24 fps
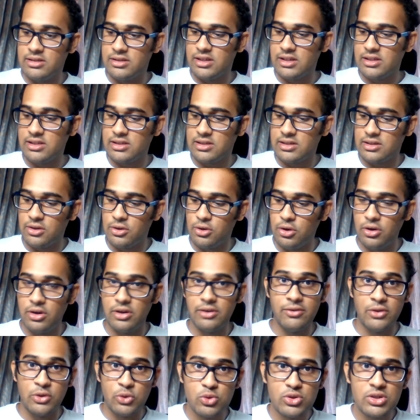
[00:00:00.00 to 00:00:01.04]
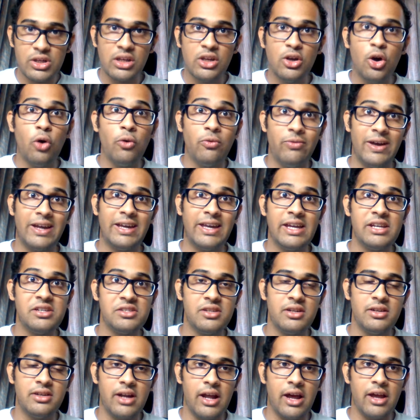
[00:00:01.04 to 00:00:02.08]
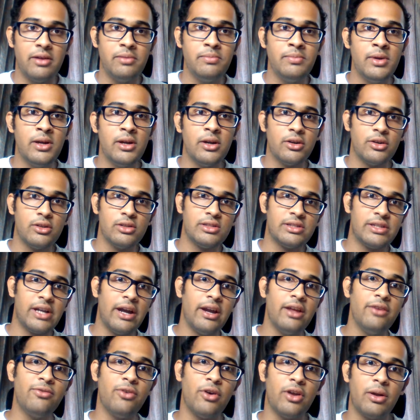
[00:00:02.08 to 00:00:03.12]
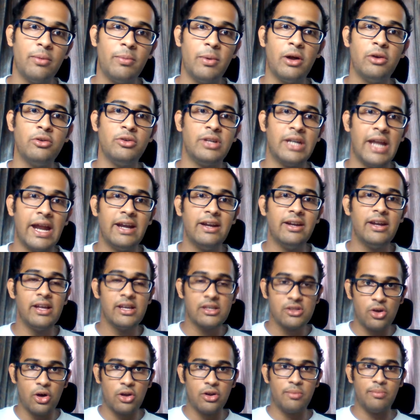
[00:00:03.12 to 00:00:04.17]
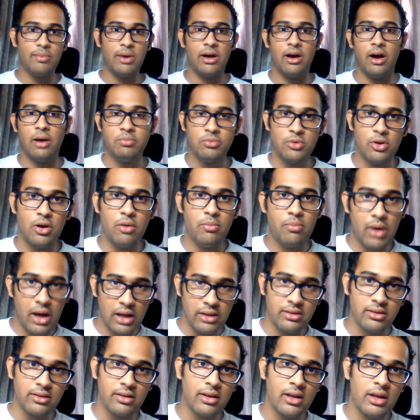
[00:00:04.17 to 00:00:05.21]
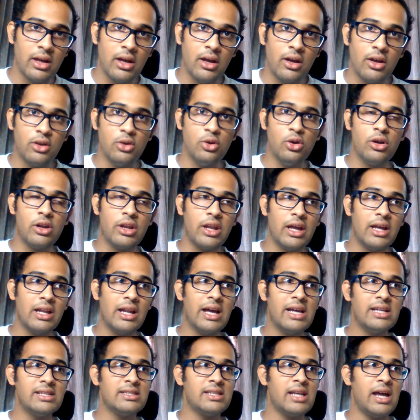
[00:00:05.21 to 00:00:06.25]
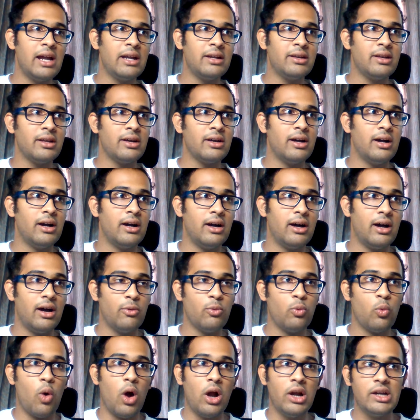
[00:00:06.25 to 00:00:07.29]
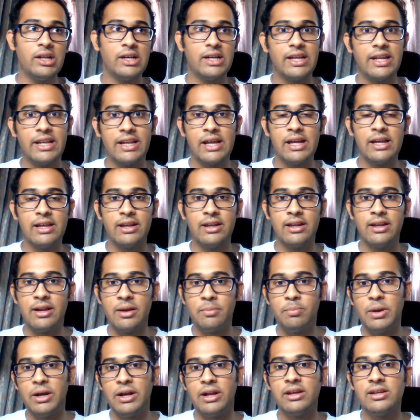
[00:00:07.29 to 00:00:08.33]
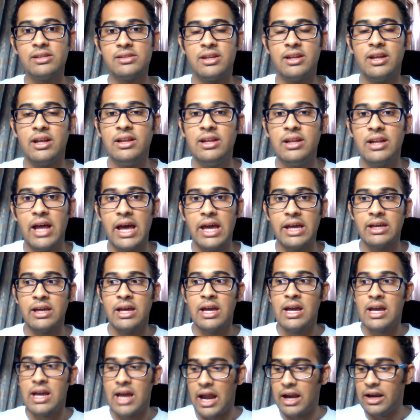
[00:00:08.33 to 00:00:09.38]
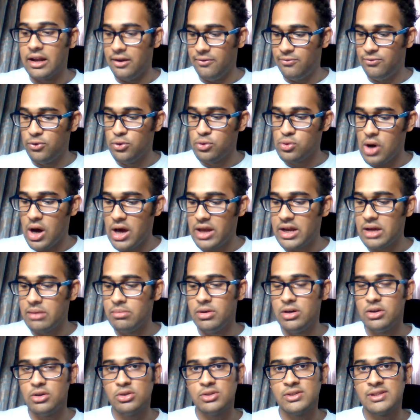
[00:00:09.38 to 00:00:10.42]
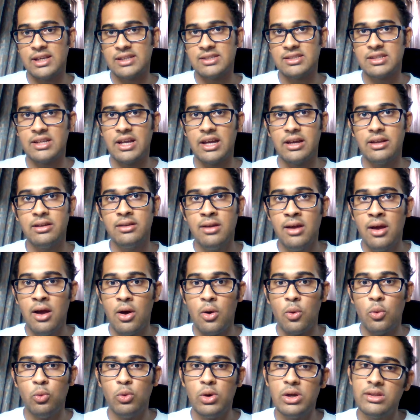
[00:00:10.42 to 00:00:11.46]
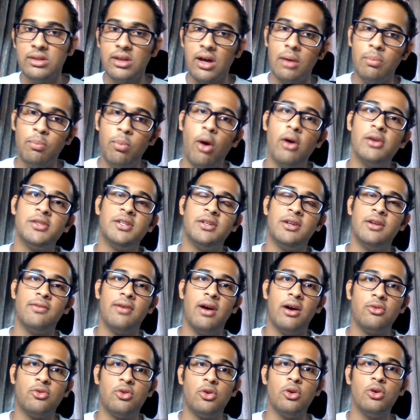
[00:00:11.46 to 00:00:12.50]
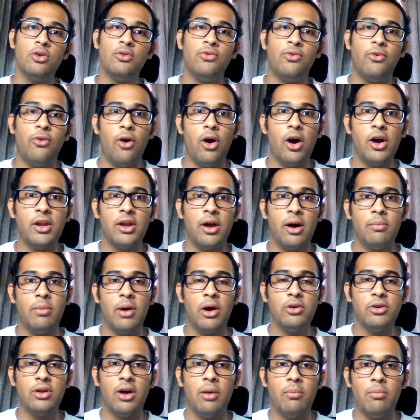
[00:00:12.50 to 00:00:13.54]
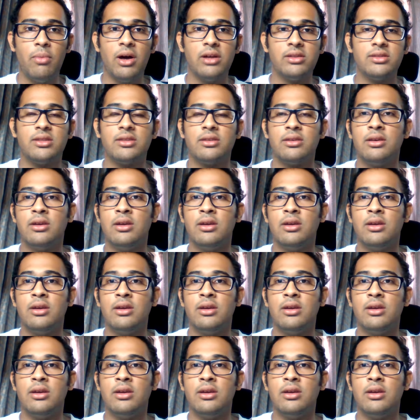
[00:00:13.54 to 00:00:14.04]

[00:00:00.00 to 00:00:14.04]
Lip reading: Just using your vacation time to study for about 10 days or up to a month, you'll realize that what repeating is really like. And if you are able to sustain with a positive outlook for about a month,